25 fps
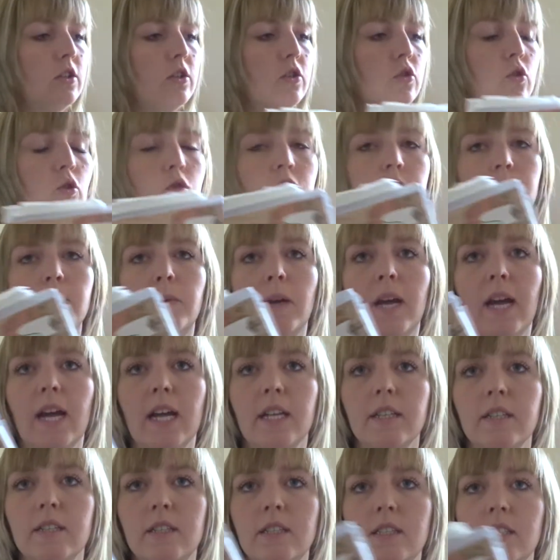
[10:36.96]

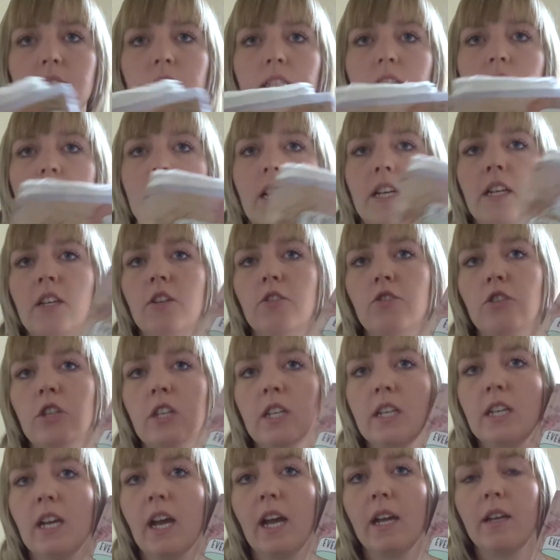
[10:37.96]
Notepads,
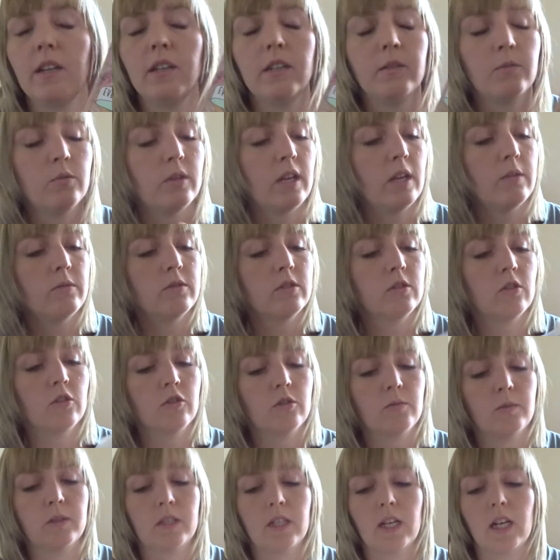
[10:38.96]
diary. When I was in
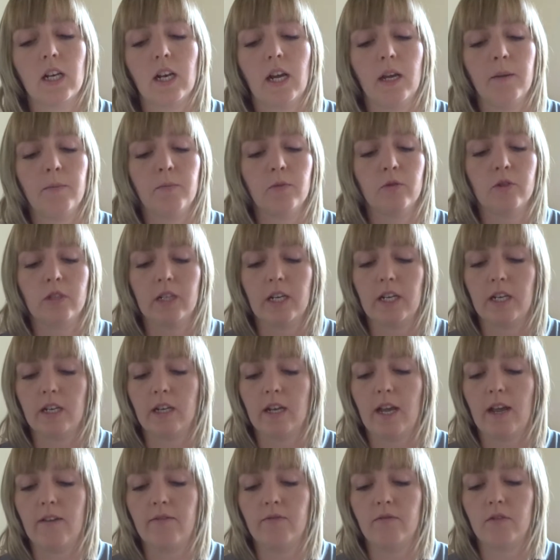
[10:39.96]
hospital, I put
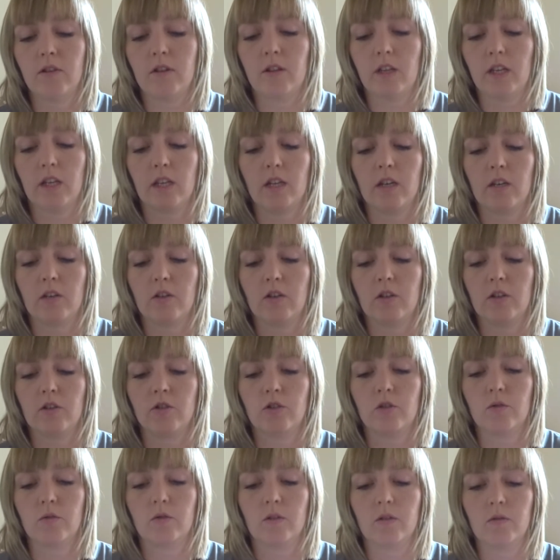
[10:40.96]
in everything. I'm gonna
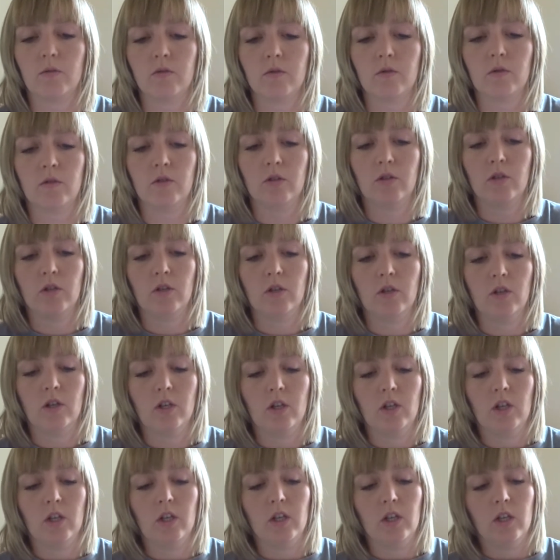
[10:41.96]
show you
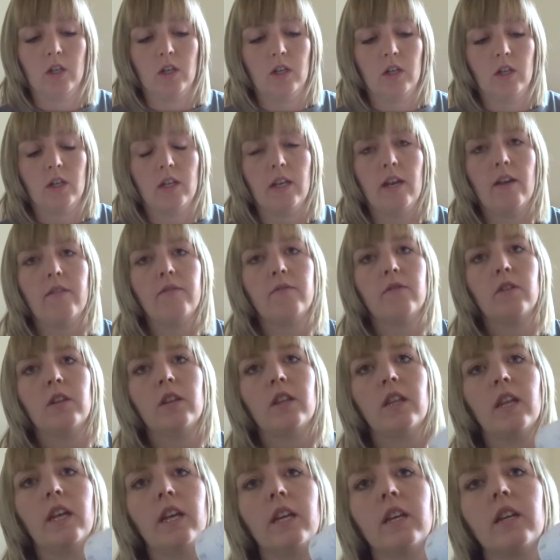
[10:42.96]

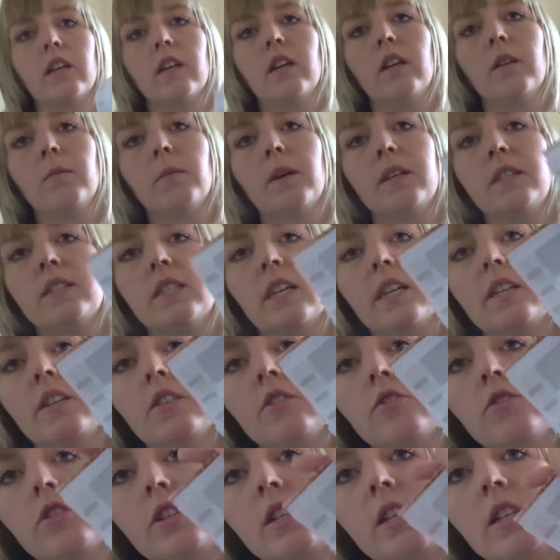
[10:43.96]
everything in my
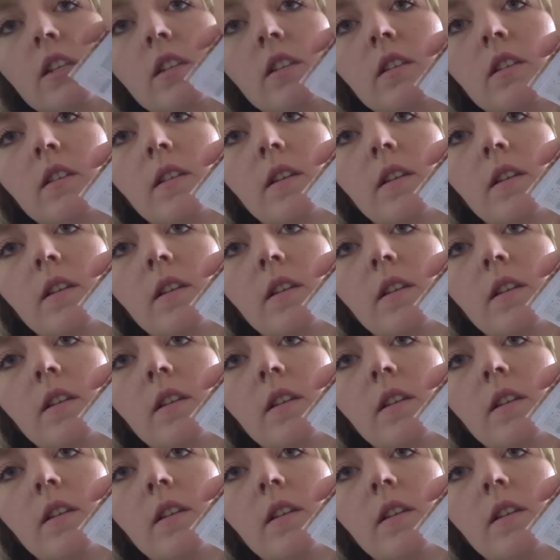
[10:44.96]
diary